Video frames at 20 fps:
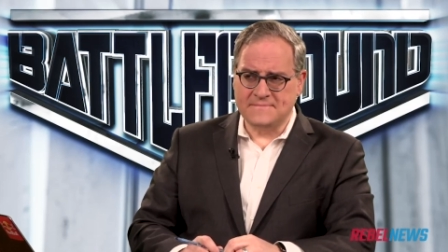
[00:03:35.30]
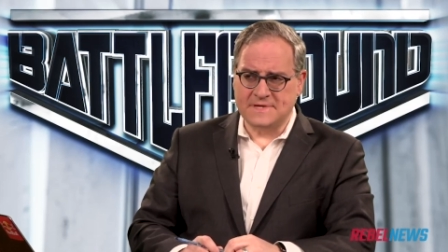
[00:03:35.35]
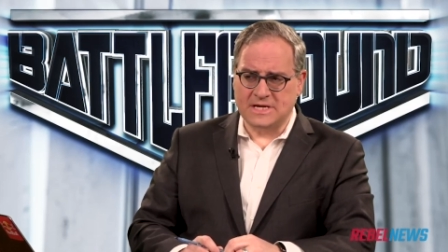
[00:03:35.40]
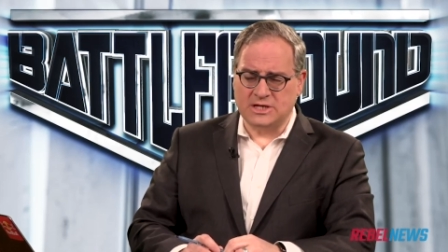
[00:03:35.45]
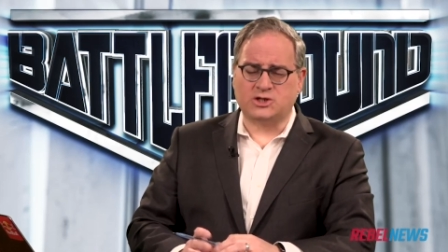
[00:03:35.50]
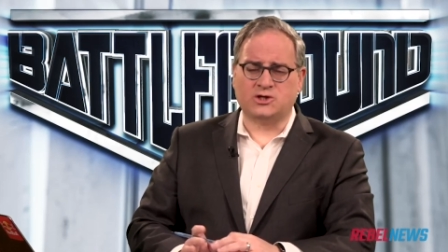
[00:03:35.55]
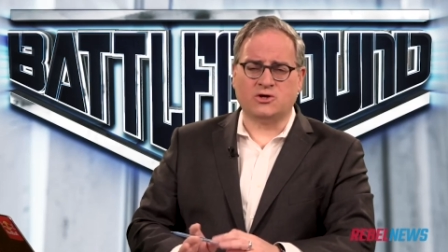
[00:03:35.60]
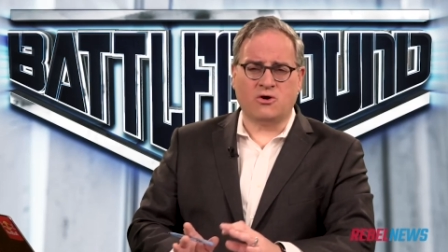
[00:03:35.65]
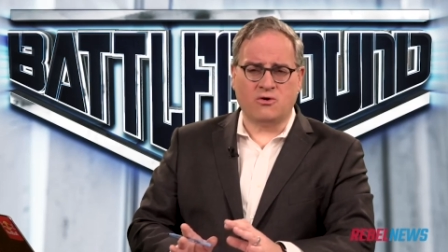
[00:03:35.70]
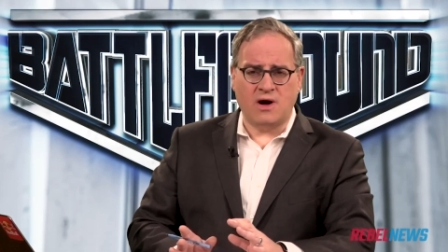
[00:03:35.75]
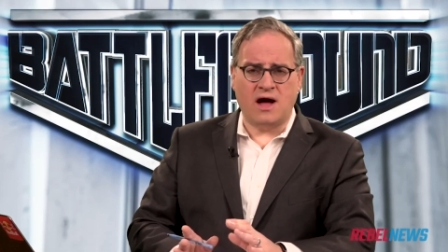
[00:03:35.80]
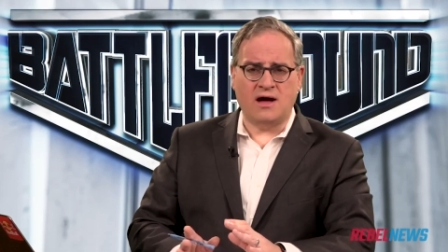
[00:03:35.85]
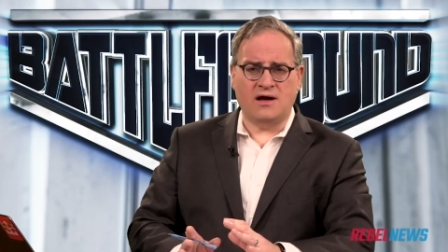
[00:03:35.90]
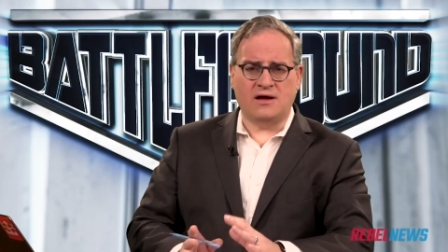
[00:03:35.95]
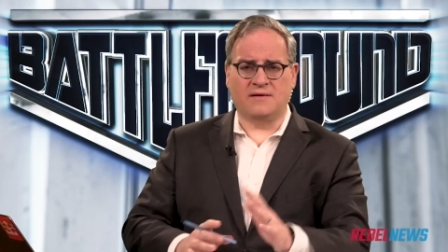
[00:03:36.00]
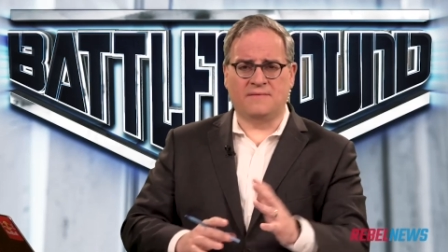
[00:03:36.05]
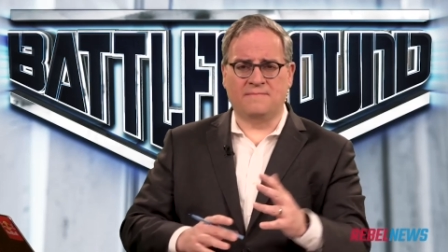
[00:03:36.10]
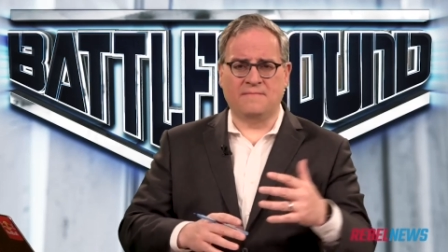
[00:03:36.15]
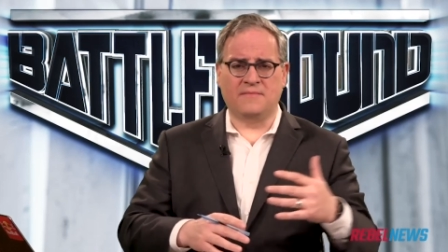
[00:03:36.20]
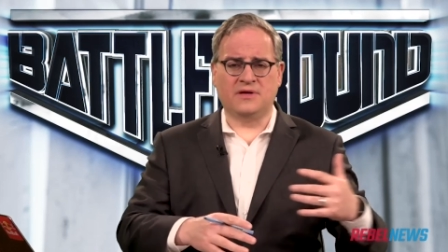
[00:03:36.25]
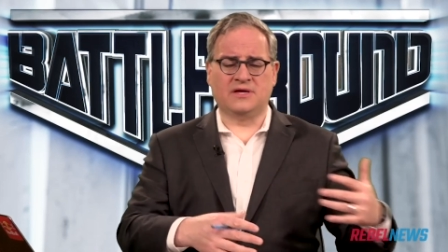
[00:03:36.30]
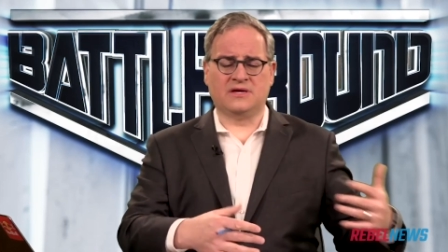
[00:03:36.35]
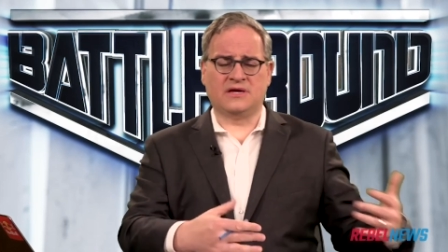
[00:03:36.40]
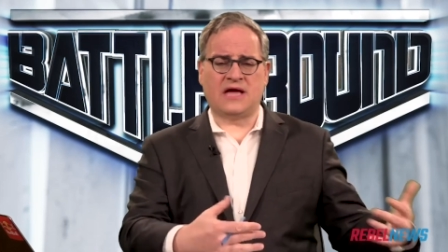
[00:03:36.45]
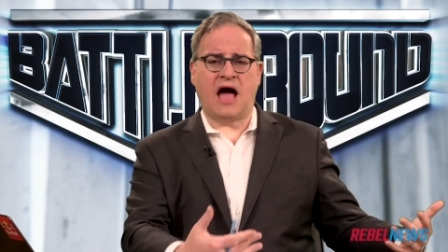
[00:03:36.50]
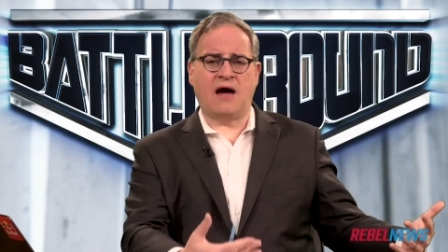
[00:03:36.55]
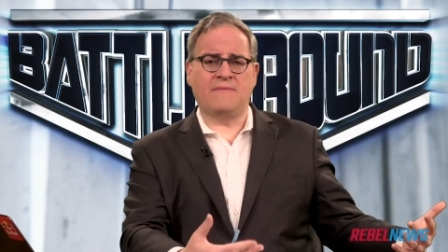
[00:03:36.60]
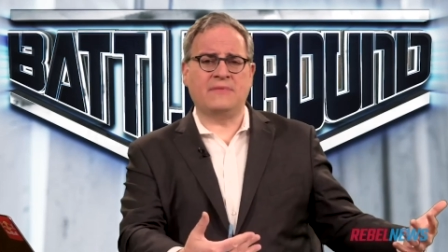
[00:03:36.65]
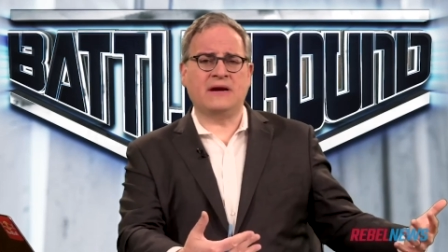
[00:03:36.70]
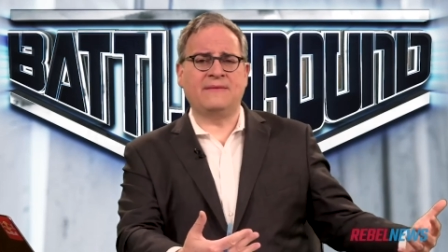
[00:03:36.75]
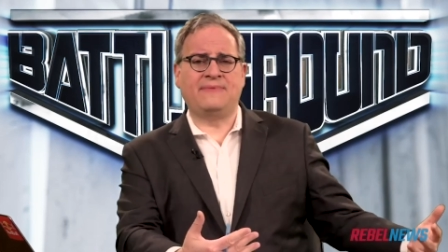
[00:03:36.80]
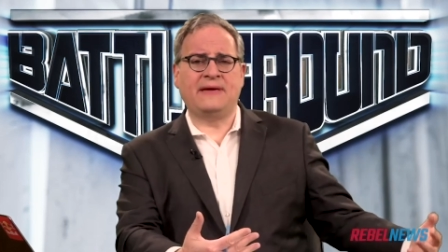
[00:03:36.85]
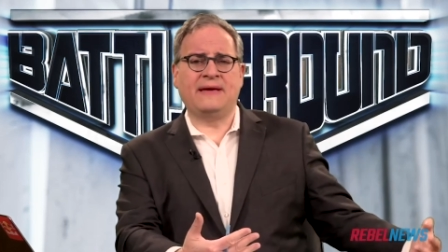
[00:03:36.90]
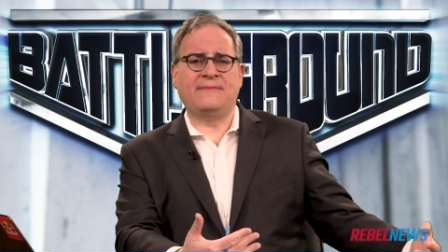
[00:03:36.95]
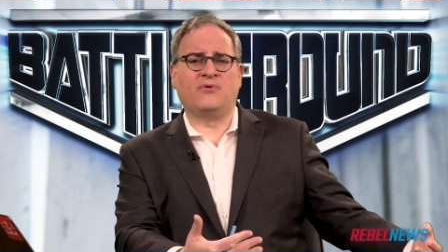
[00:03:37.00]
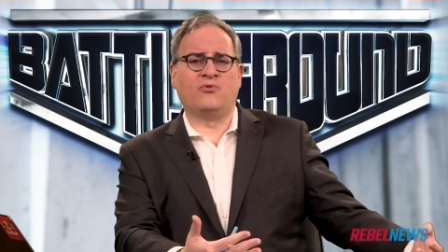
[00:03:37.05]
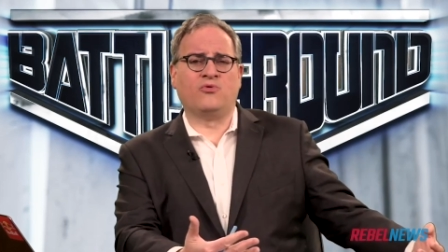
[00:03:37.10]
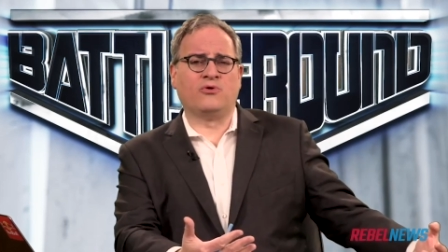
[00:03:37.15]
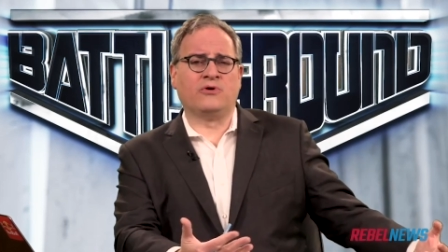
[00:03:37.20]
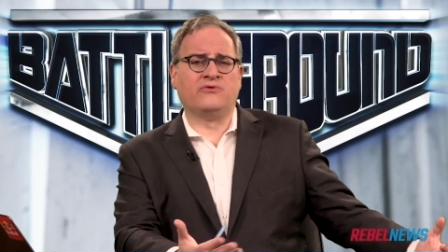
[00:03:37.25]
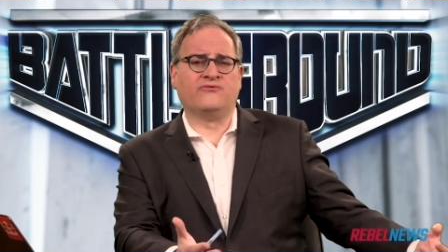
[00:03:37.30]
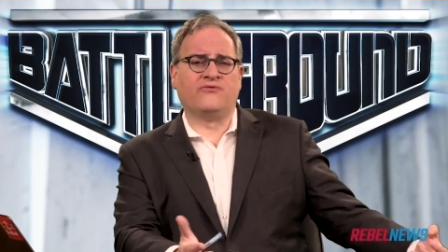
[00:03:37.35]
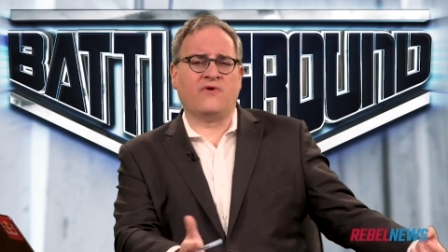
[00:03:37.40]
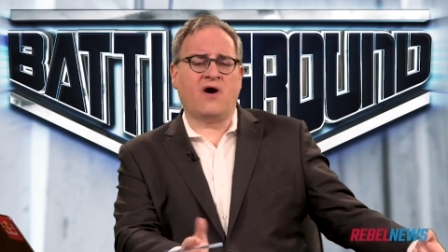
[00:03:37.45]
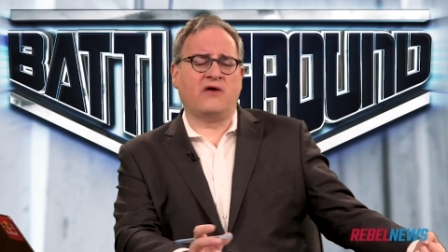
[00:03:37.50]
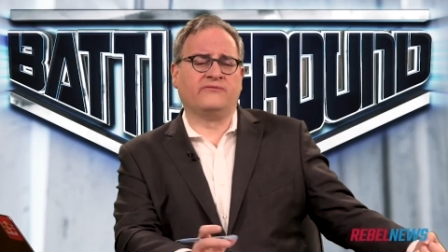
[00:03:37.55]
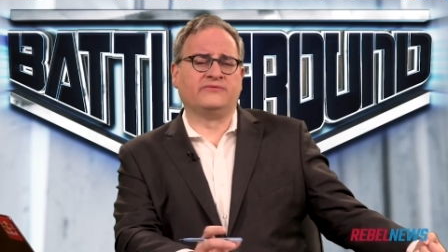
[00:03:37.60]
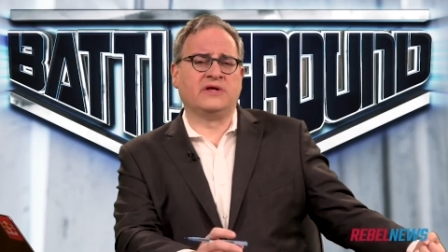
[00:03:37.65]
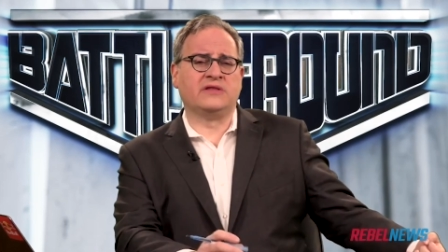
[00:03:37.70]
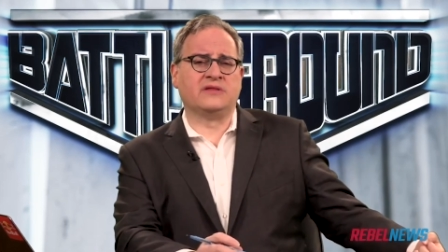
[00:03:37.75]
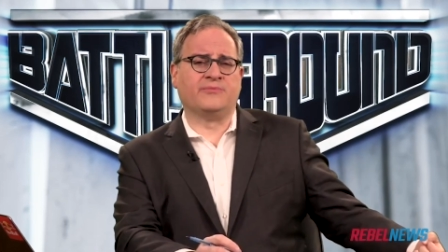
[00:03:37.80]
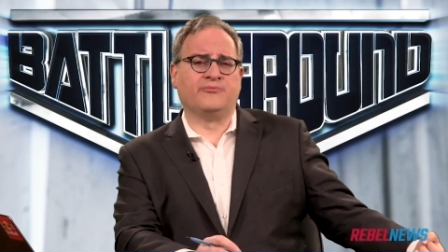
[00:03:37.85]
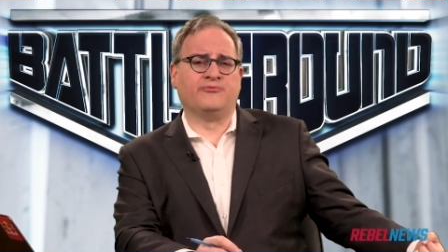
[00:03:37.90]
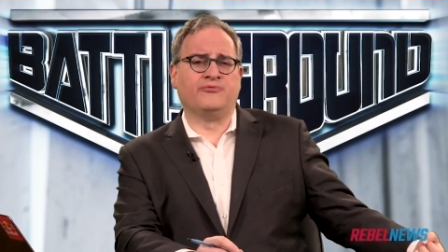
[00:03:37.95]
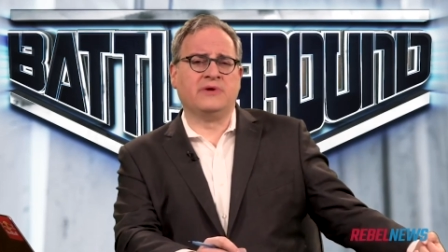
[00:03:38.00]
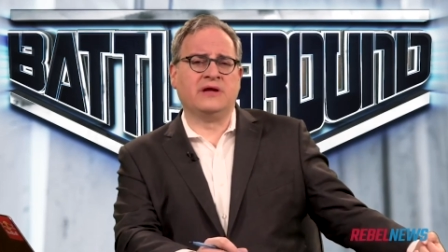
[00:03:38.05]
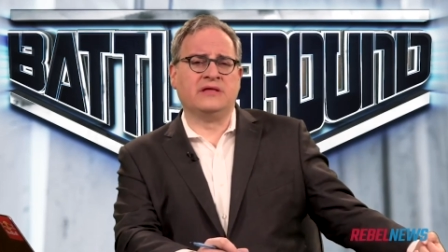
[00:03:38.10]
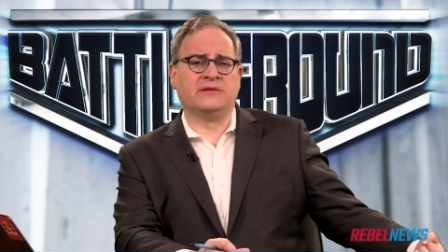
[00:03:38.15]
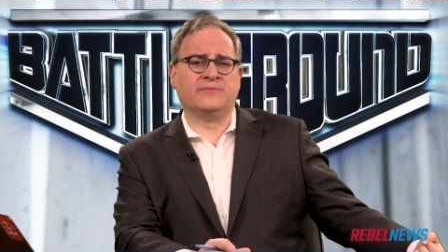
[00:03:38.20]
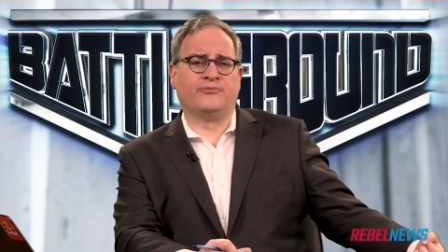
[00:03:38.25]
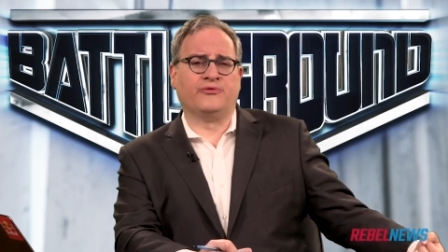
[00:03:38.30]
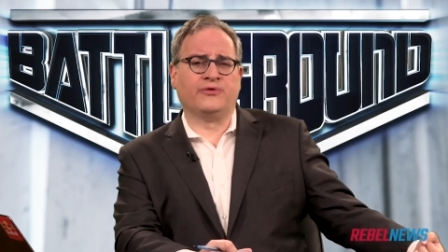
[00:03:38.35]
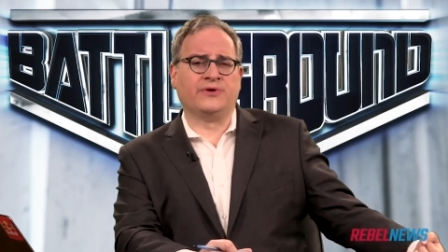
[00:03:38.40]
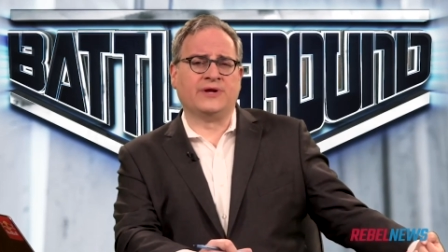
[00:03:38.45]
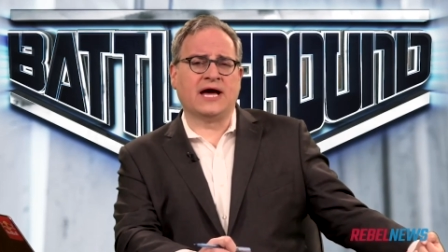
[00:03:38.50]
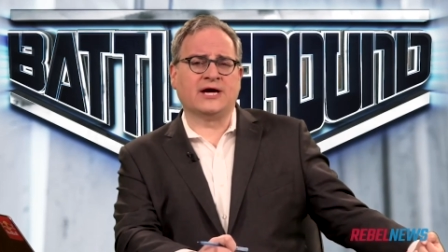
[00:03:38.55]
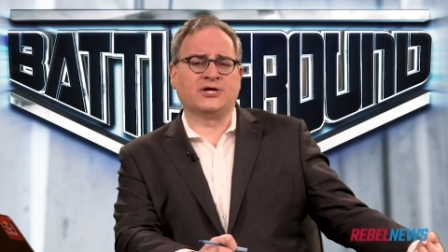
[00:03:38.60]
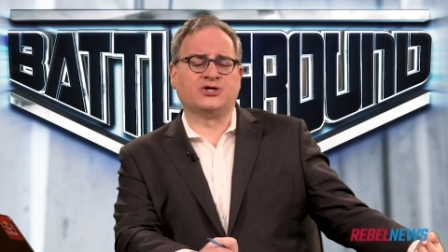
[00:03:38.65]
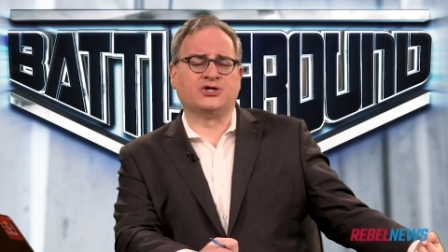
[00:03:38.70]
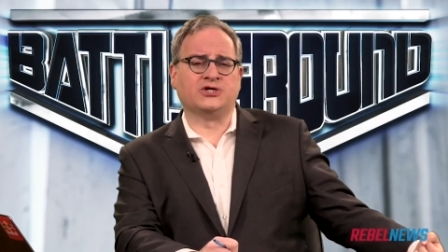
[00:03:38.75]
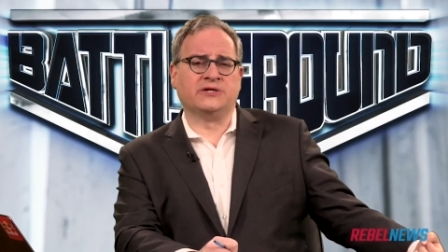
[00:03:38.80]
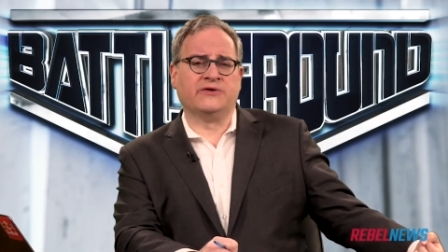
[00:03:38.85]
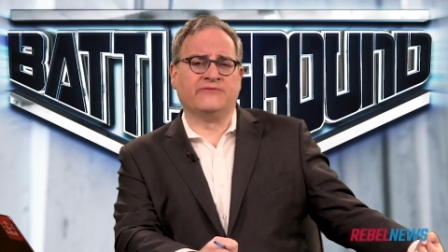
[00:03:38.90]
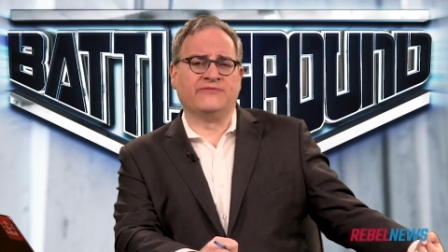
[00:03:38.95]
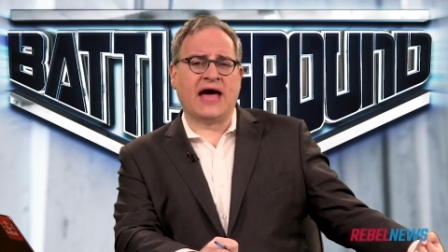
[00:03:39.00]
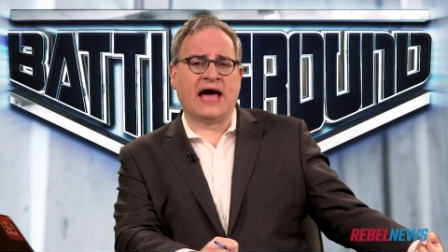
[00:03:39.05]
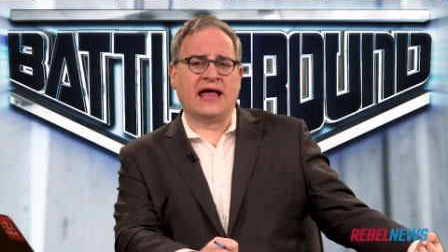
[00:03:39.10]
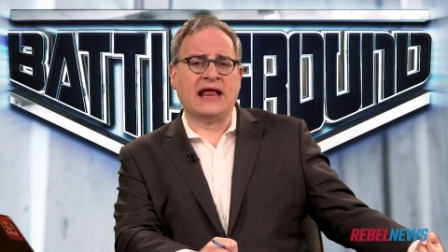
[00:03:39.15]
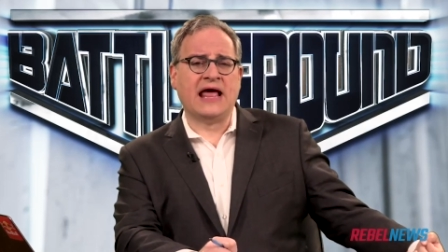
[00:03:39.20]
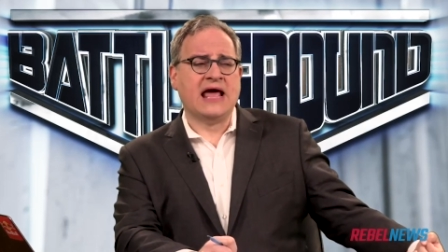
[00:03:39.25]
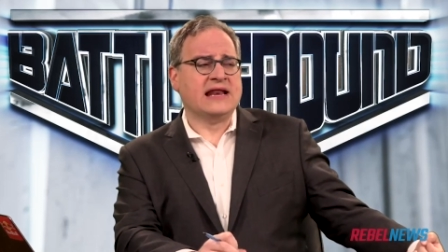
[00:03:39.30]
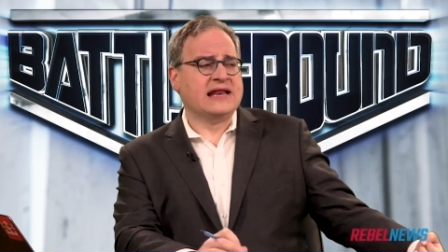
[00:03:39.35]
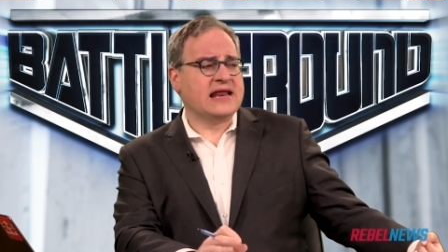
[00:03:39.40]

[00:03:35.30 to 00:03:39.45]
so uh, how many people were involved in the, in the production of that?